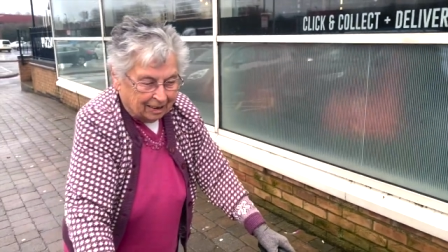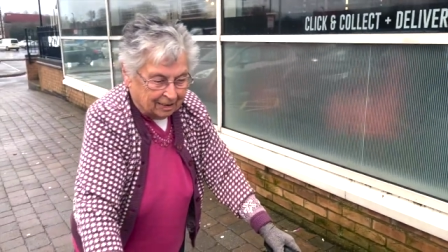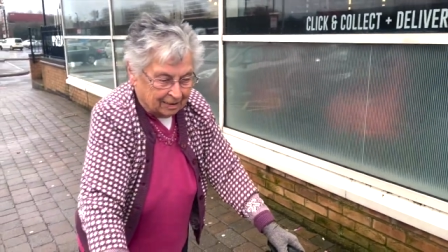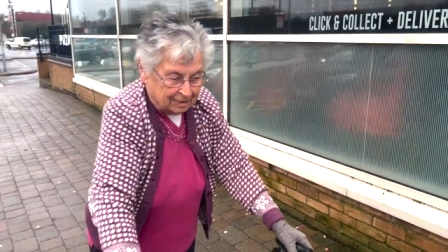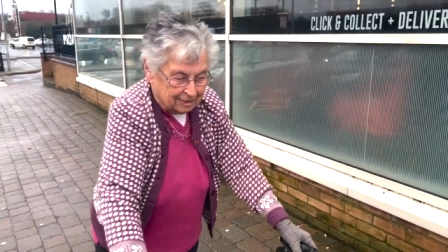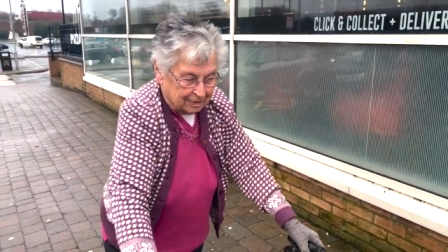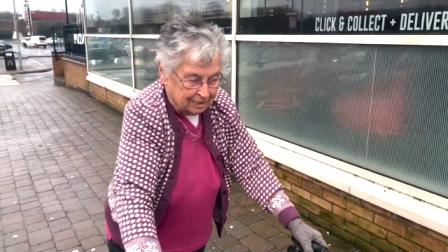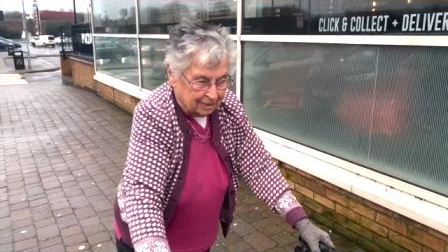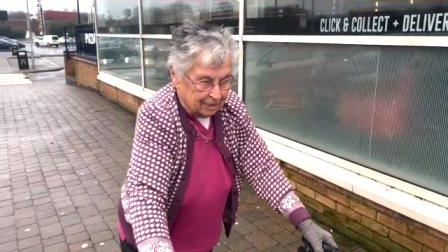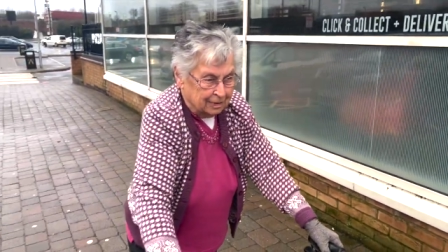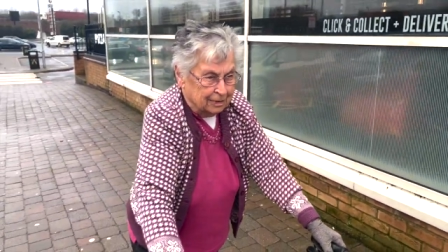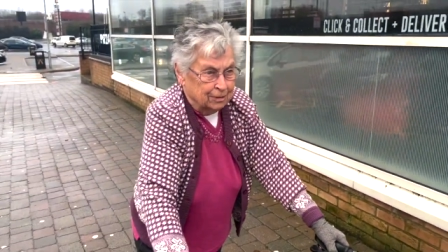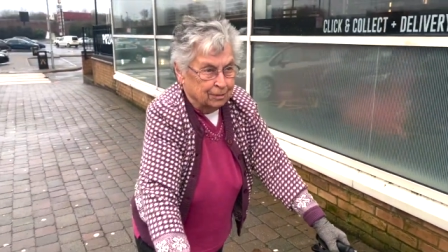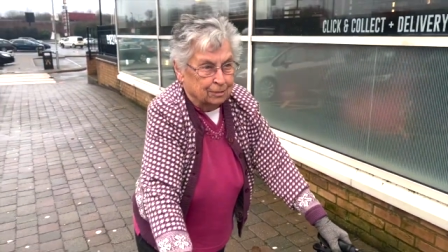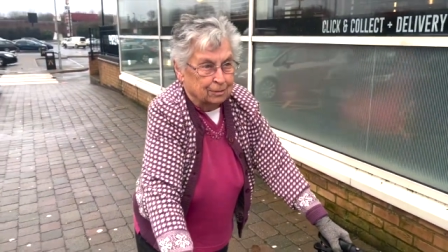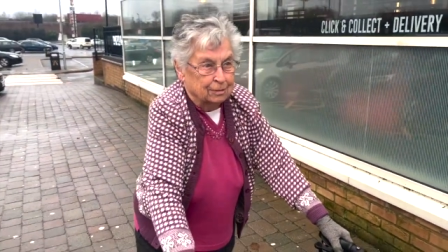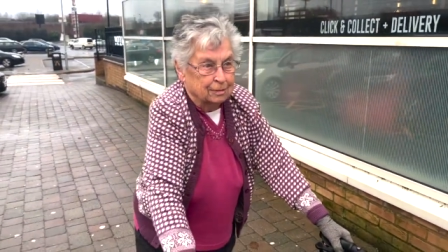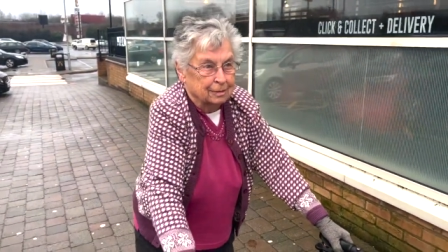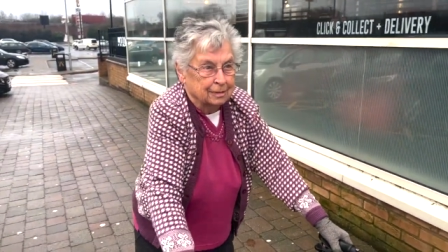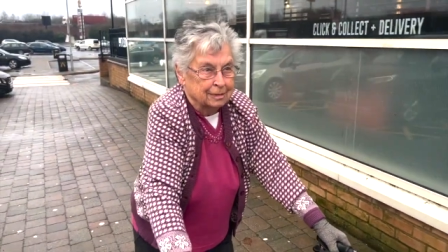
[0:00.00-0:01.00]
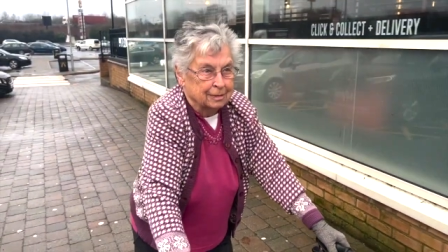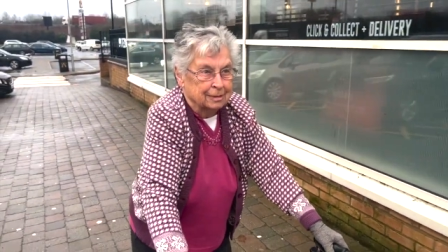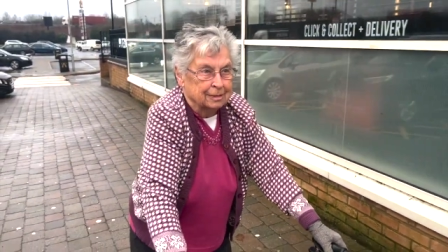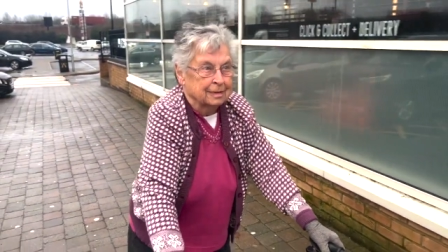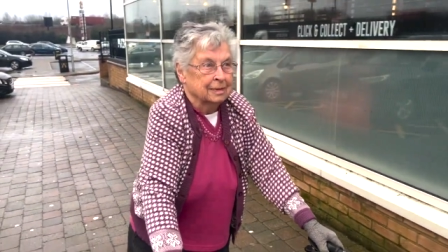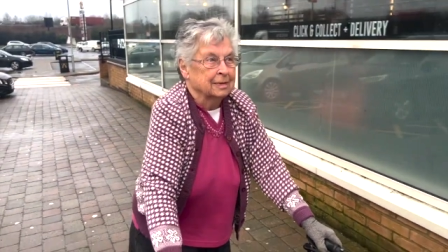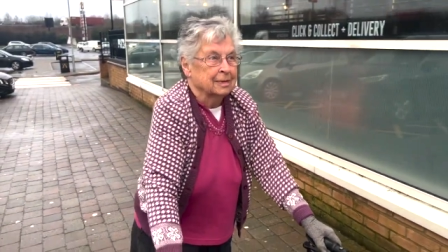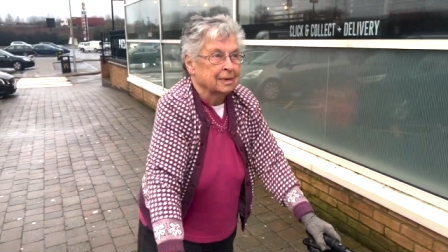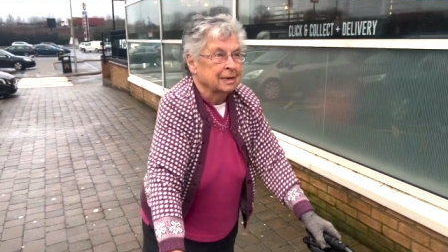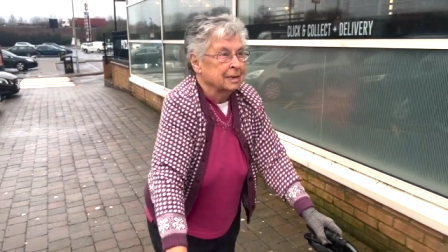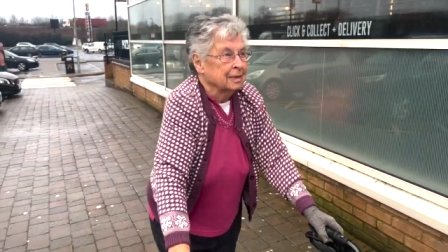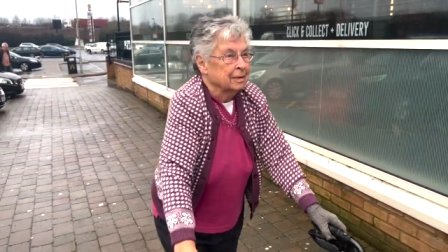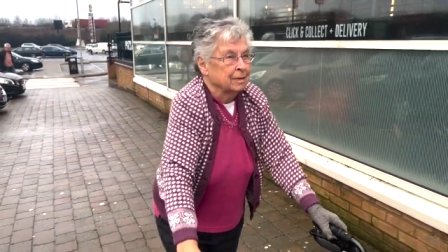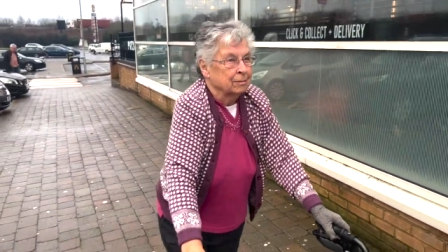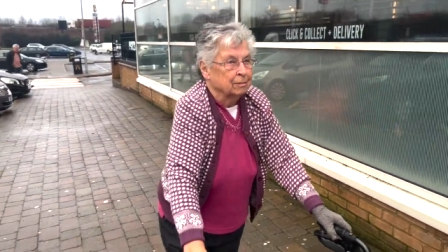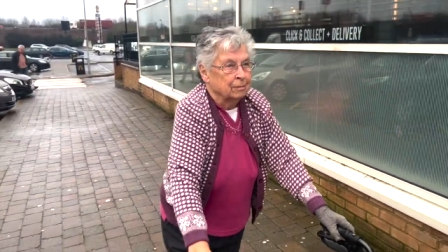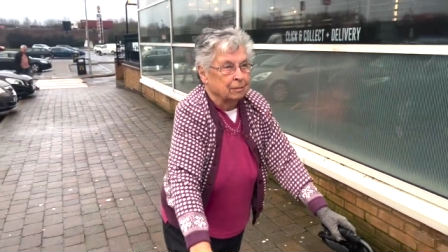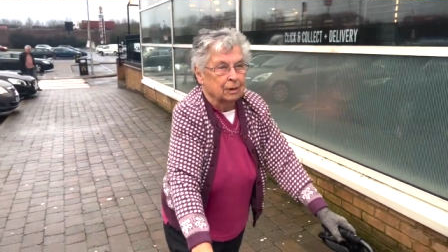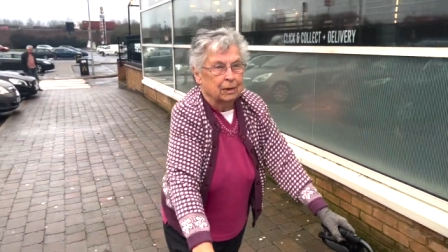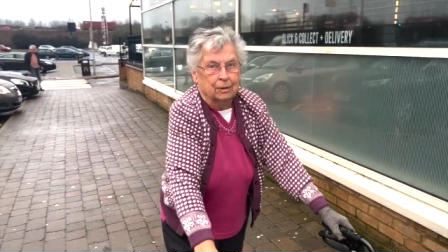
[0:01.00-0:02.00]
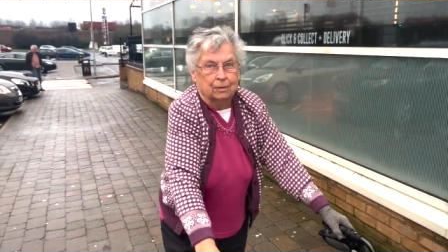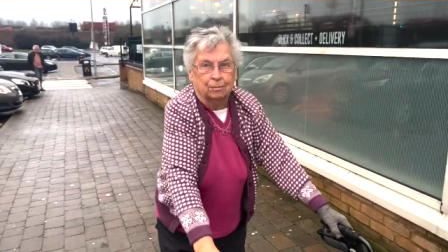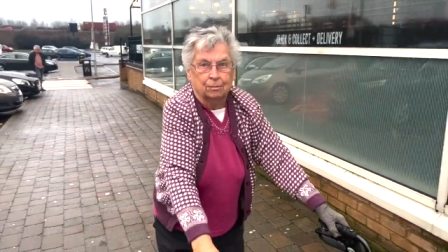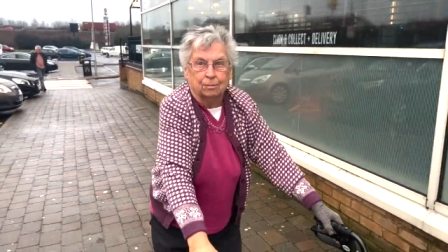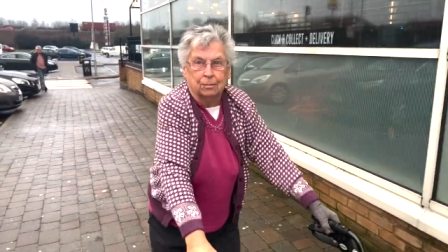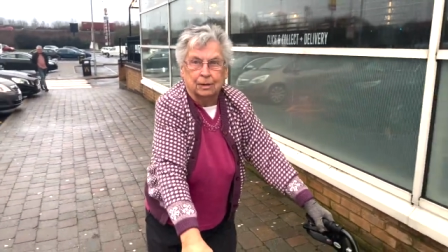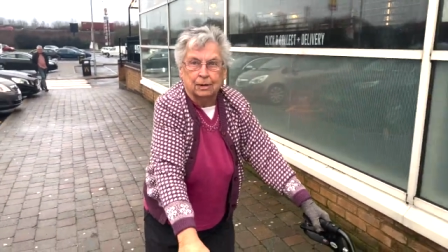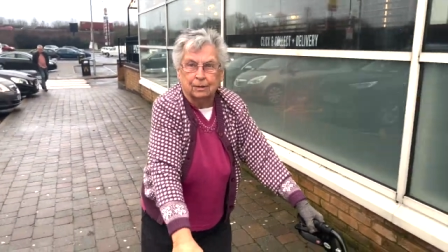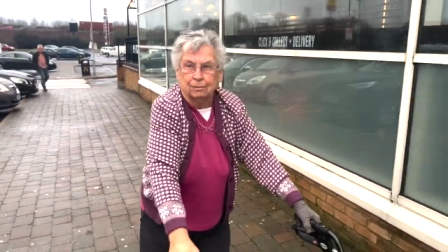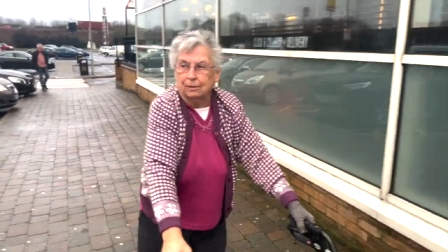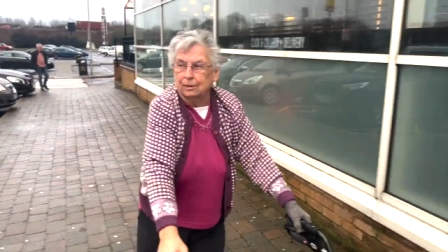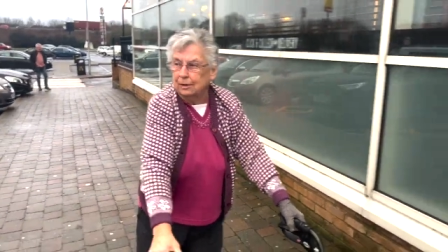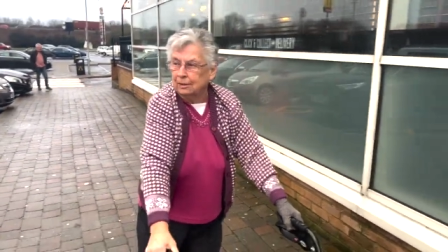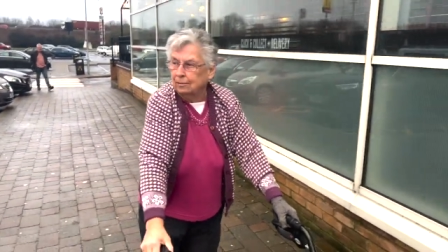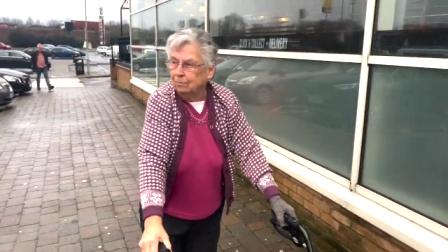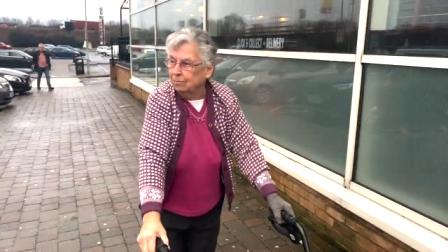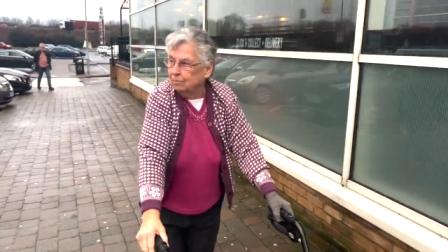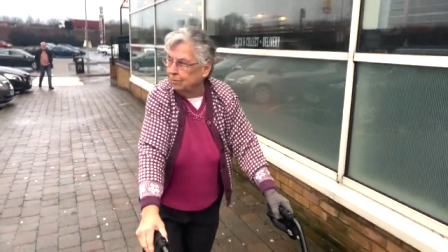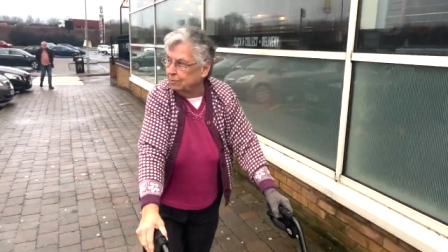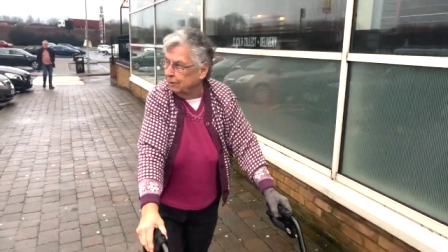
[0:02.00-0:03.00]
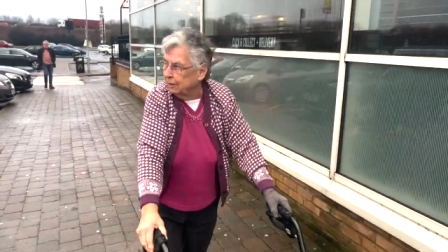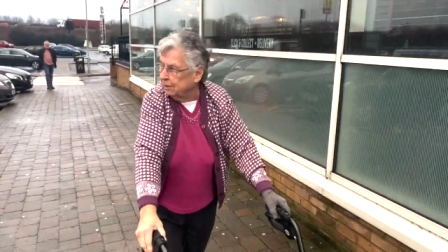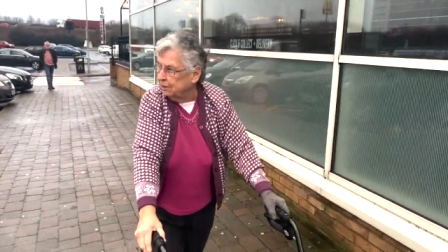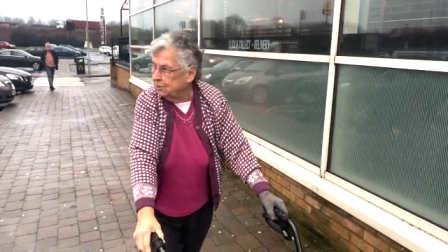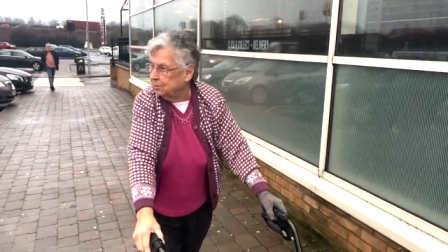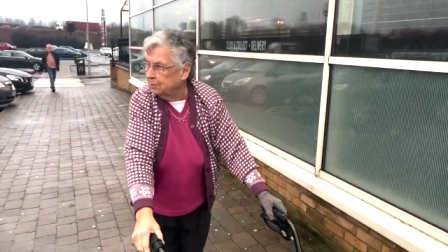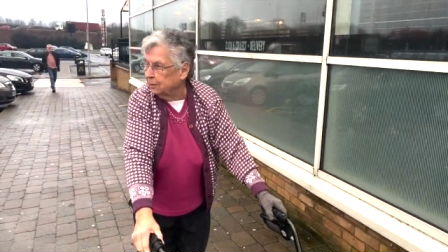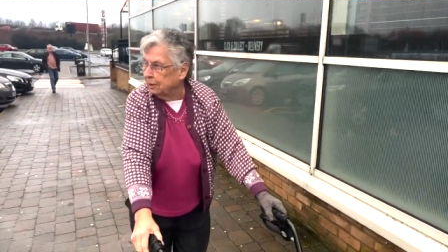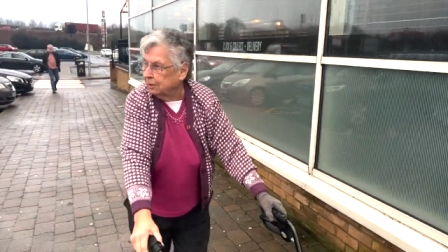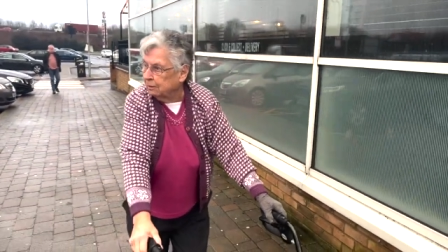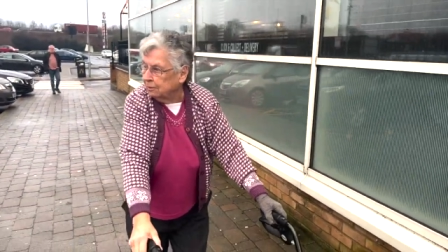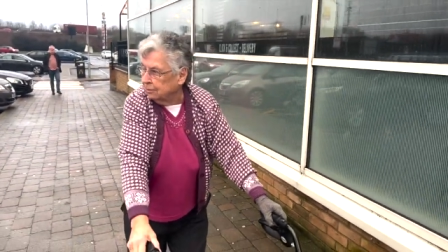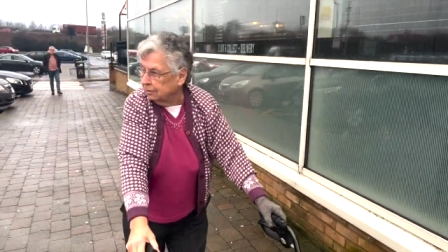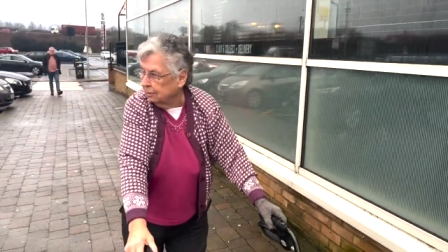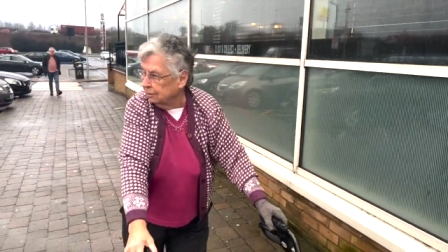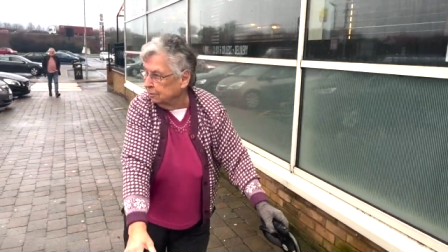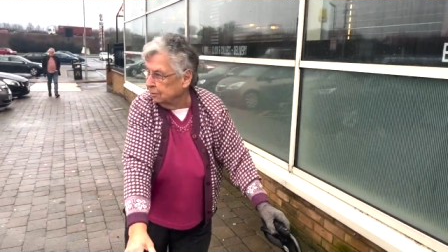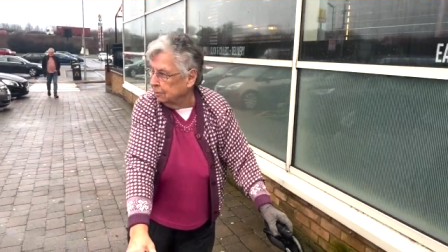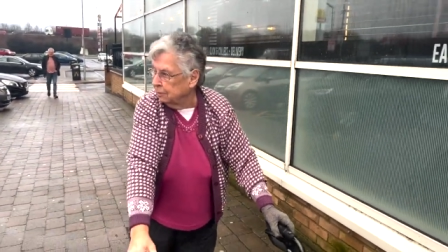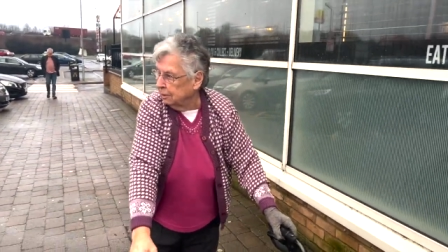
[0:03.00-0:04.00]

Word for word: I don't know. Oh. oh we're, at Peterborough.